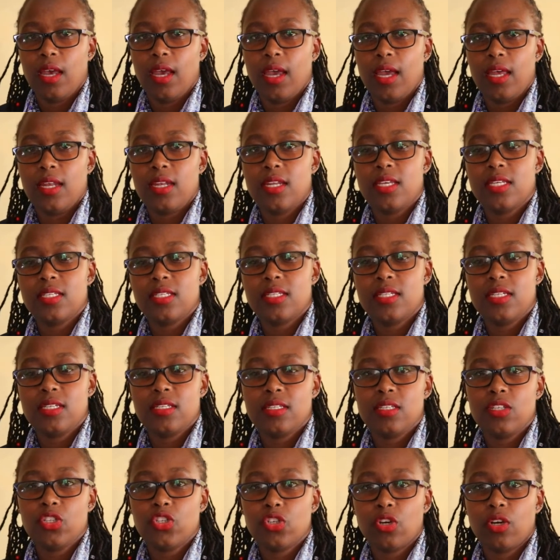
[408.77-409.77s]
And his
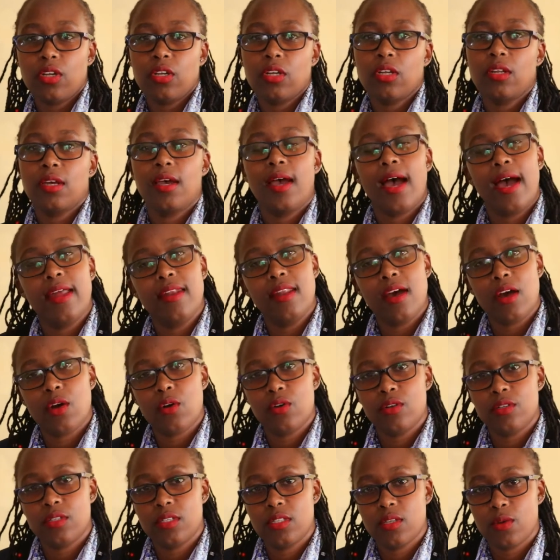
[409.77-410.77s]
decision had a
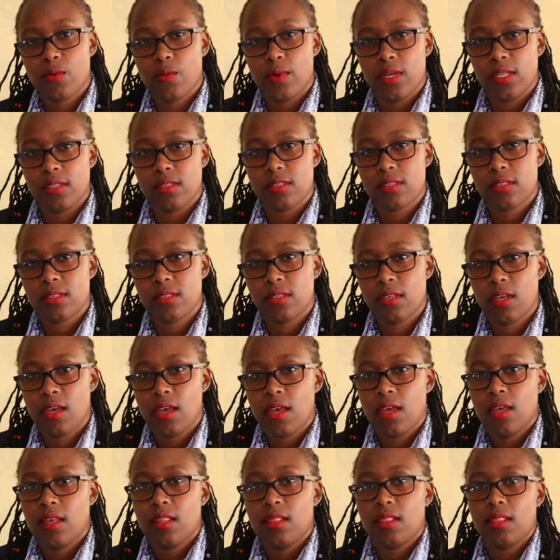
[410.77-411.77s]
consequence.
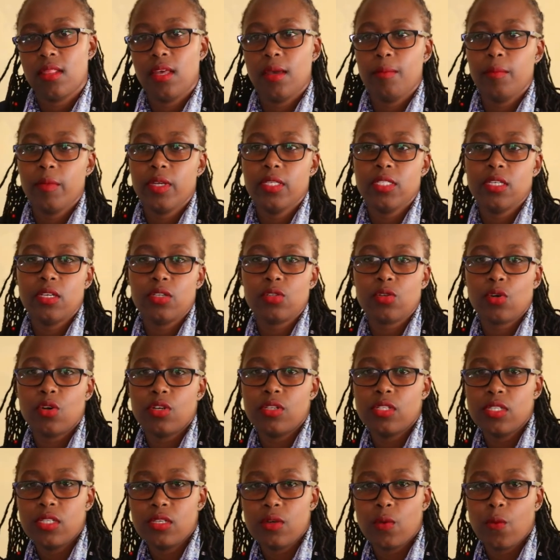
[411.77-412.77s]
The immediate
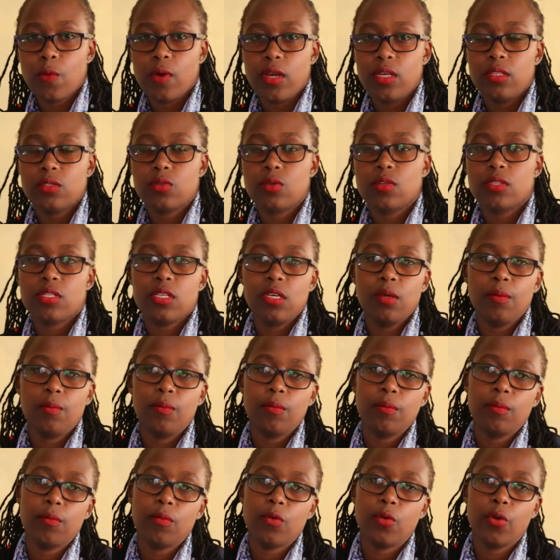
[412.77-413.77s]
consequence was
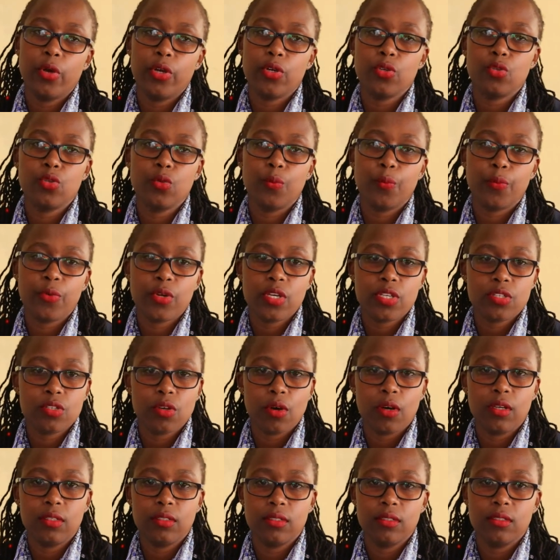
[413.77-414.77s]
him going to
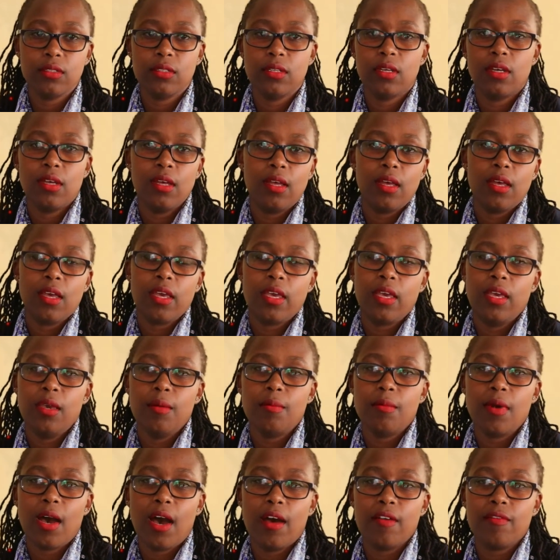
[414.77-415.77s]
prison,
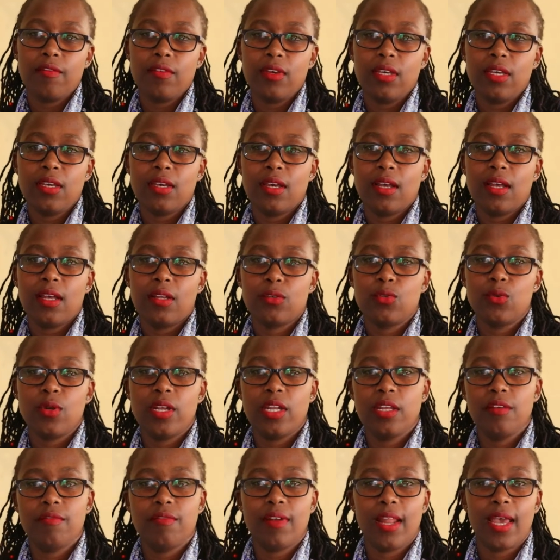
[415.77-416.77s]
him having to
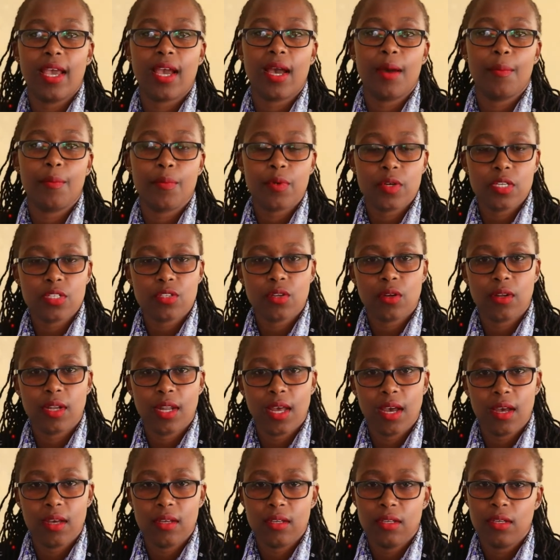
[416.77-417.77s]
live like a
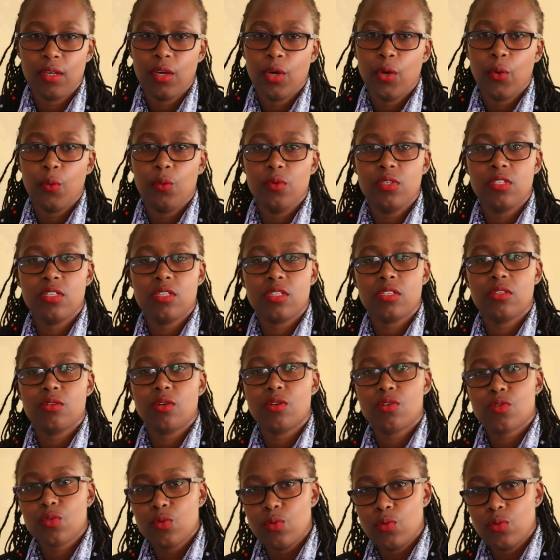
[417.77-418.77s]
prisoner, which is
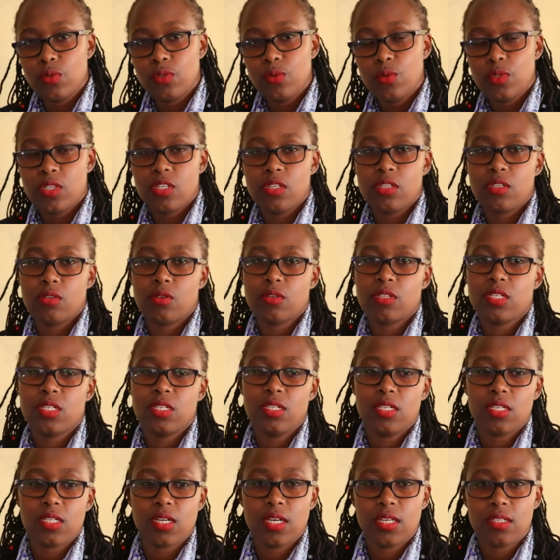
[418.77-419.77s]
not good, which is not
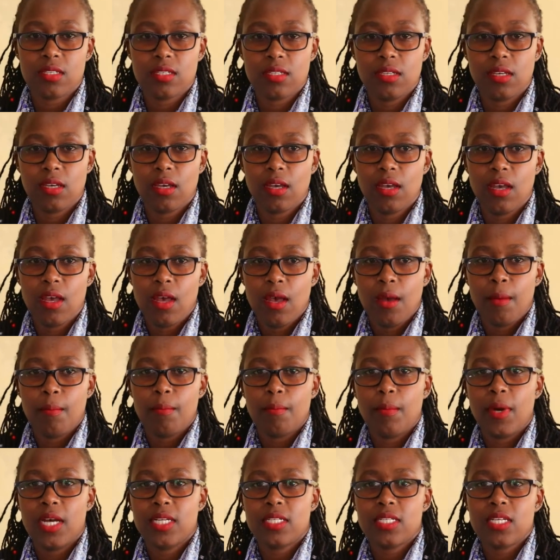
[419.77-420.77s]
interesting.
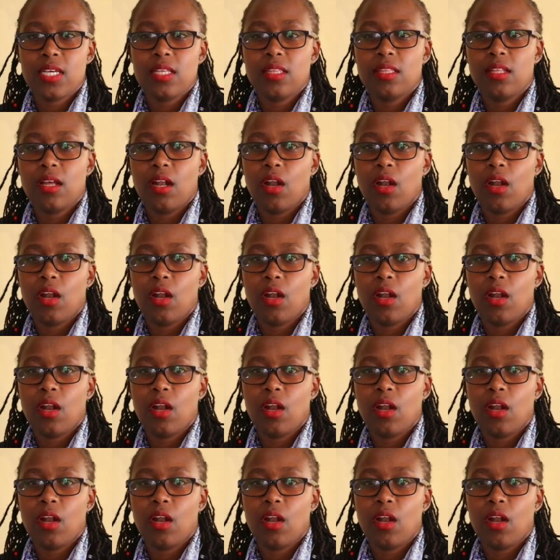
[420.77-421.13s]
But in the